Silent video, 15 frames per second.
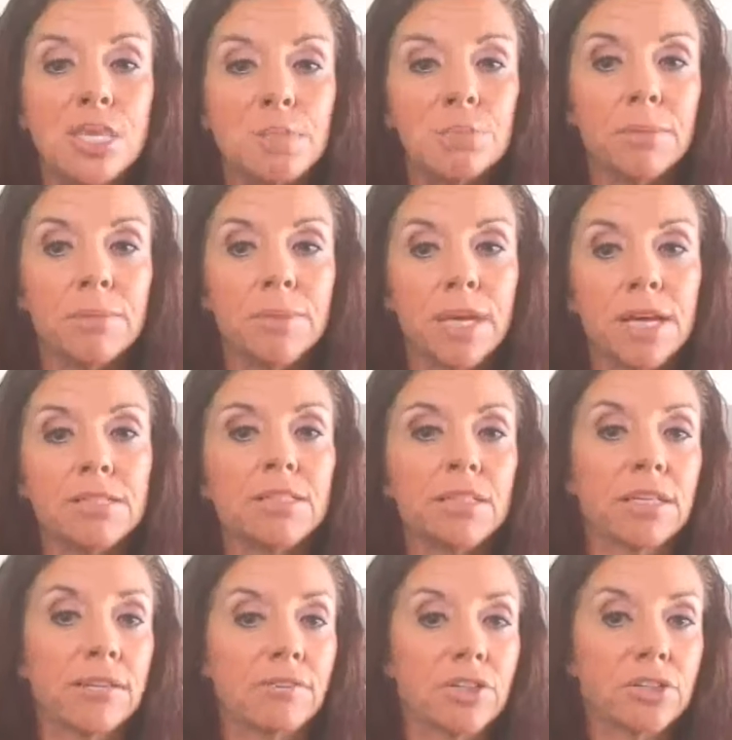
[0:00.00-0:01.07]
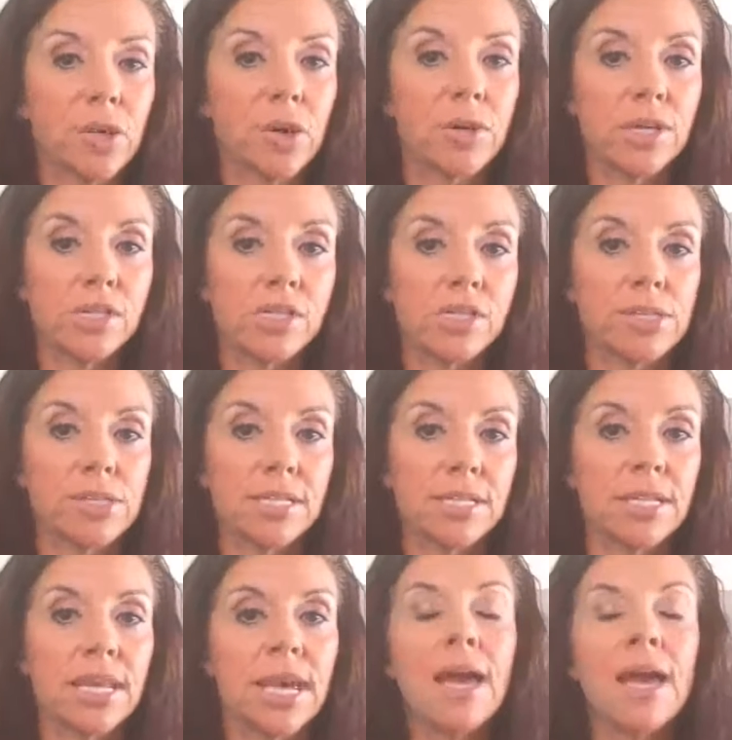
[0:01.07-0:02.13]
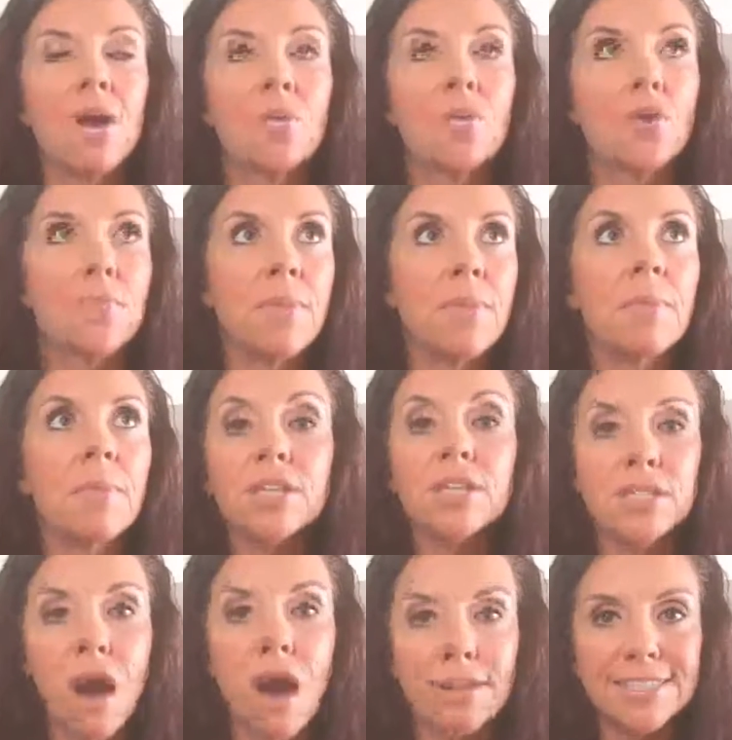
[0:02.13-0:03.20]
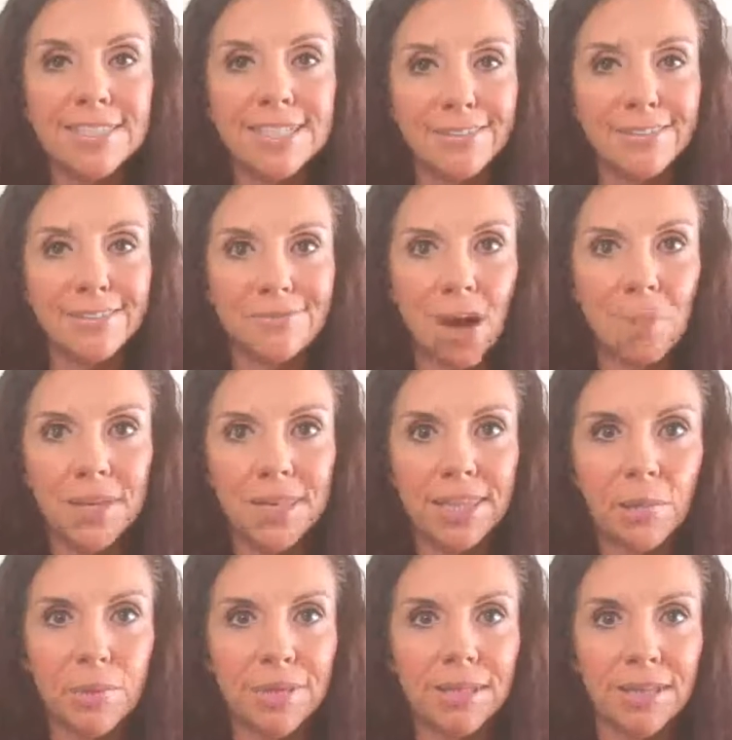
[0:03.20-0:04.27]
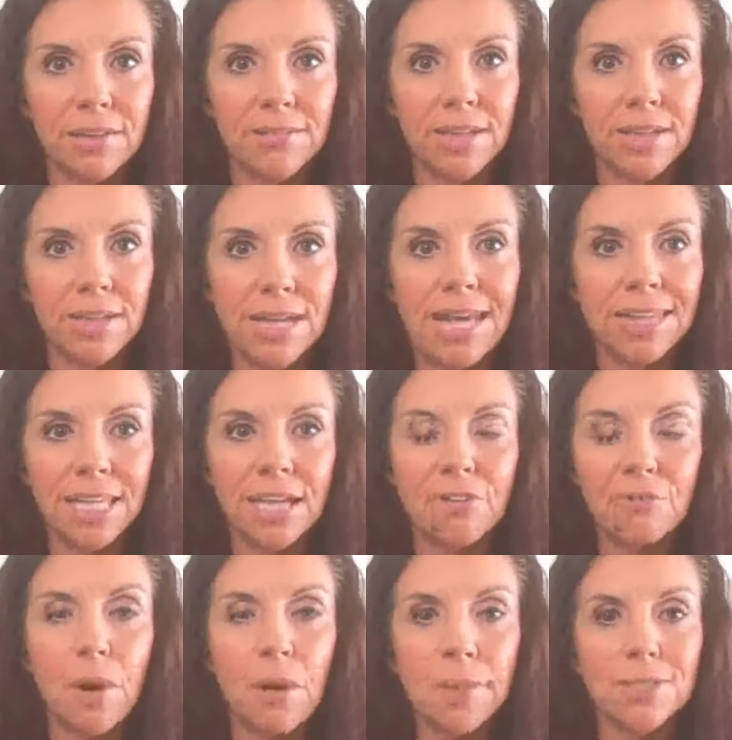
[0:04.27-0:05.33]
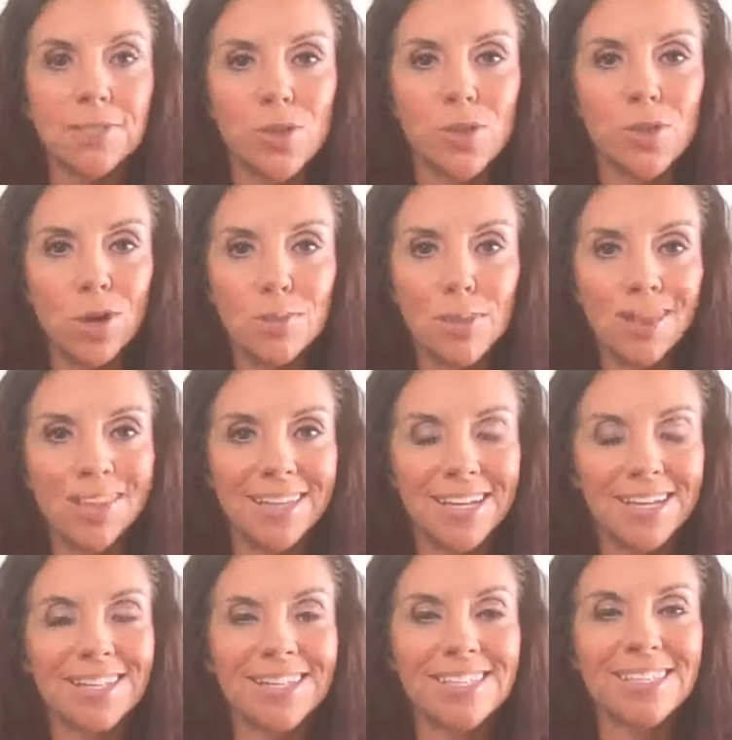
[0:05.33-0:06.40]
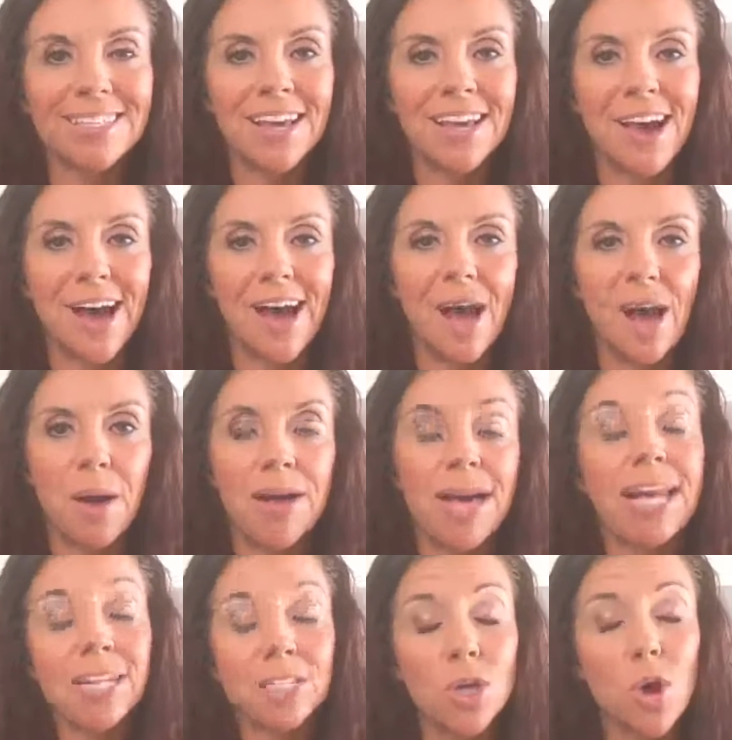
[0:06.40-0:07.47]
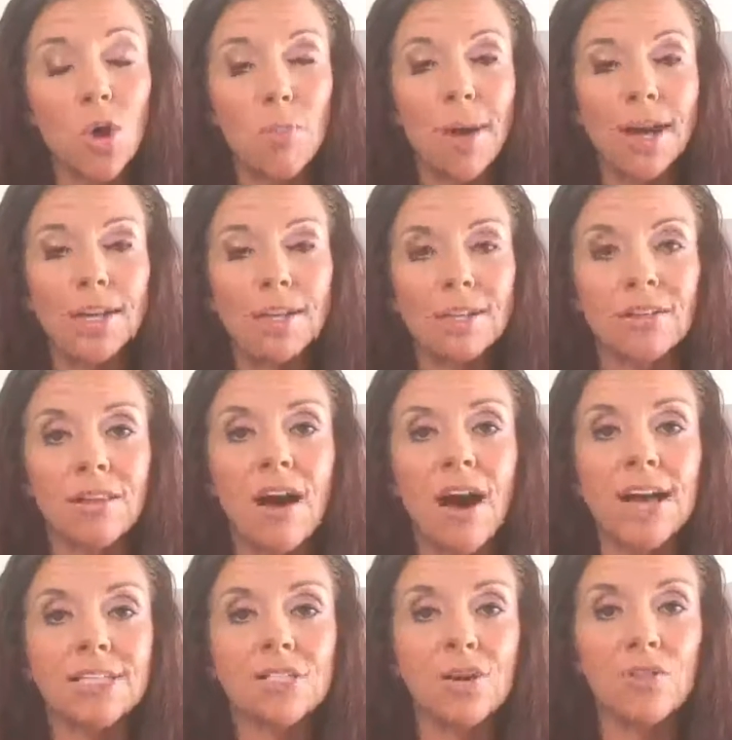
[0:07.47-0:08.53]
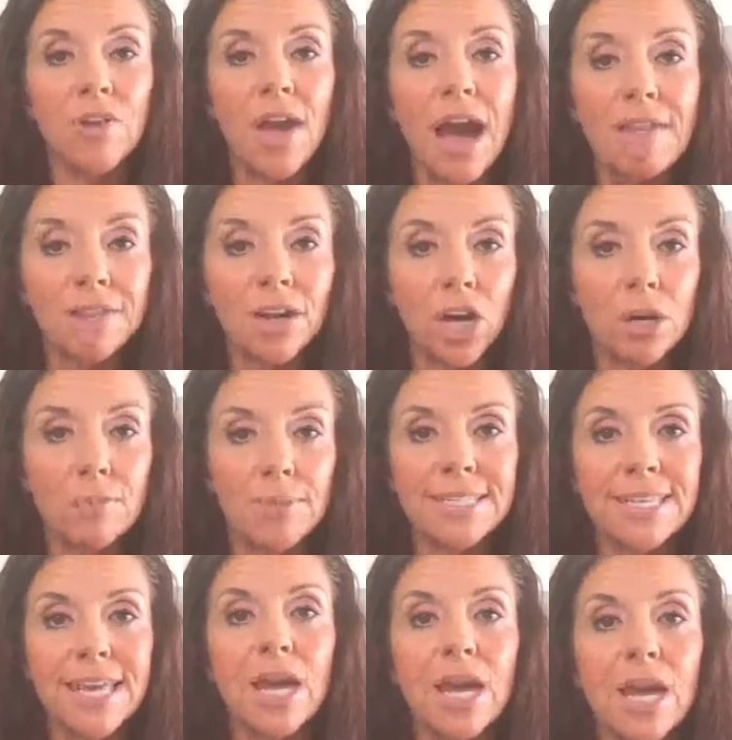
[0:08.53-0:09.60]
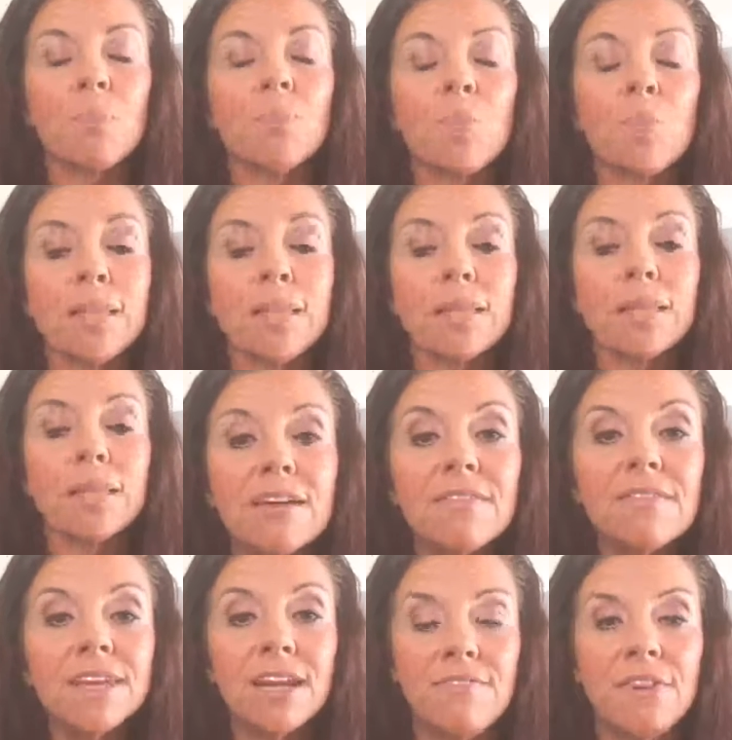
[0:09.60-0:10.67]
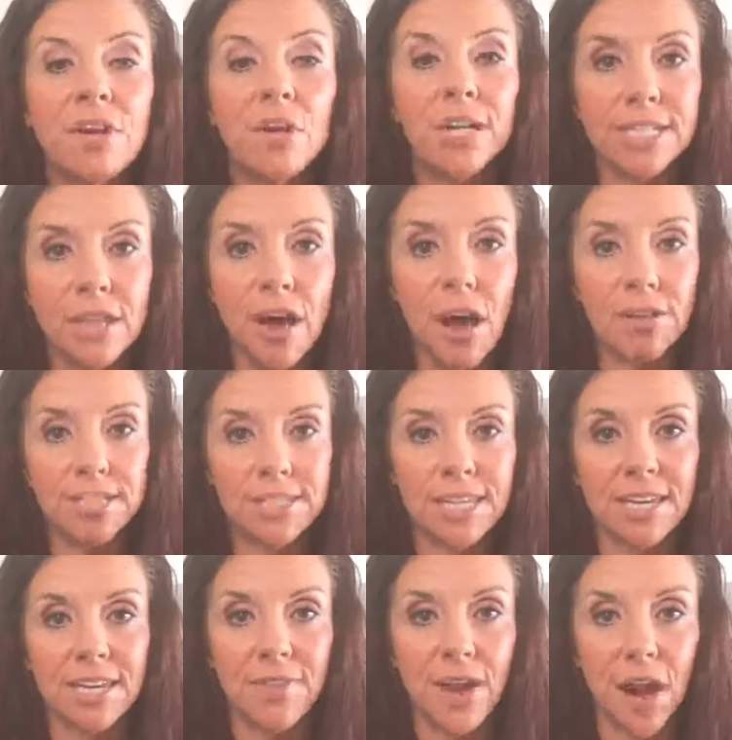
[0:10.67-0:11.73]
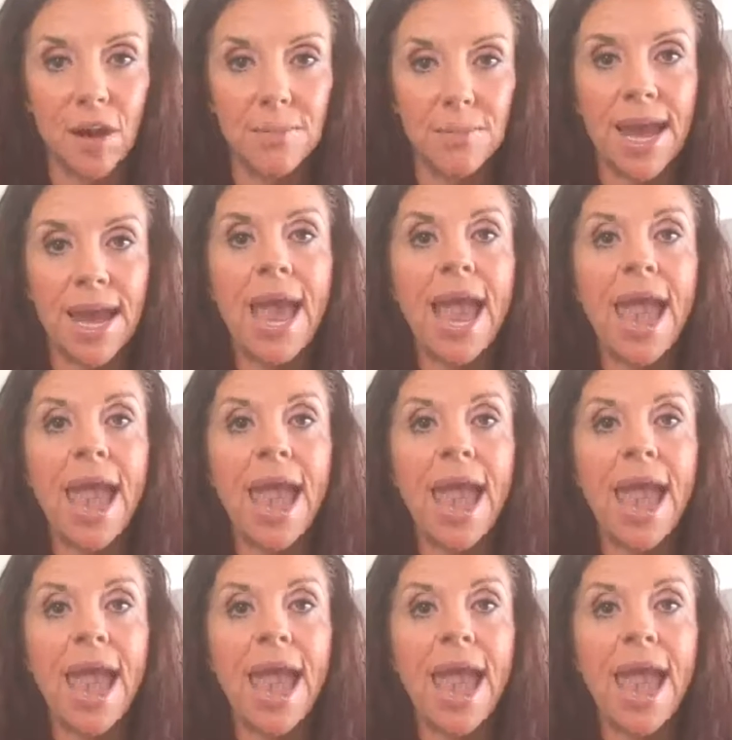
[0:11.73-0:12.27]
simply because the liver is so congested. Remember the toxic environment that we live in. I think I've probably talked about this, and I talk about it a lot. So if you haven't heard me say, we live in a very toxic environment.